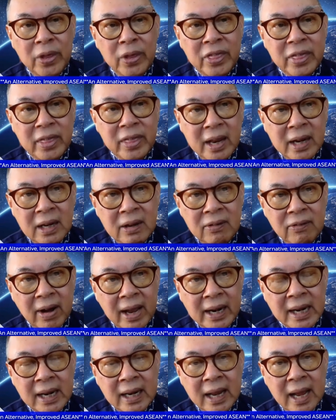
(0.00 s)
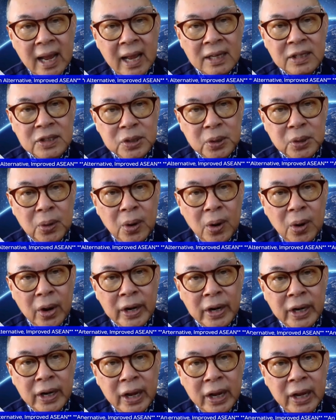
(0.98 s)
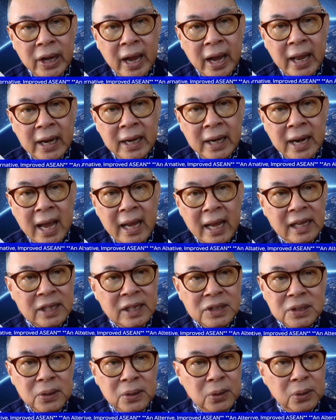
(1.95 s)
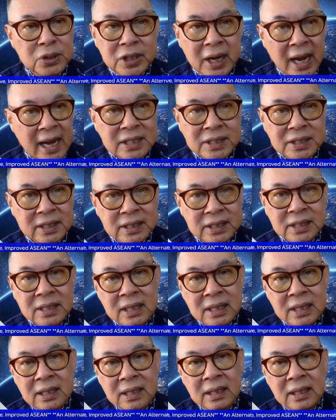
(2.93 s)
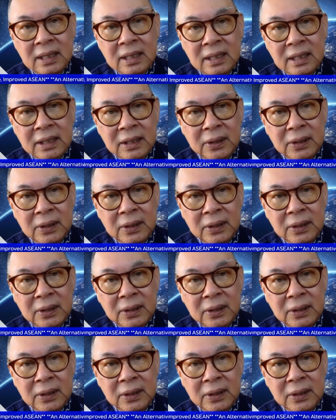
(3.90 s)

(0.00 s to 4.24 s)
with anyone and so on. And there is no chances,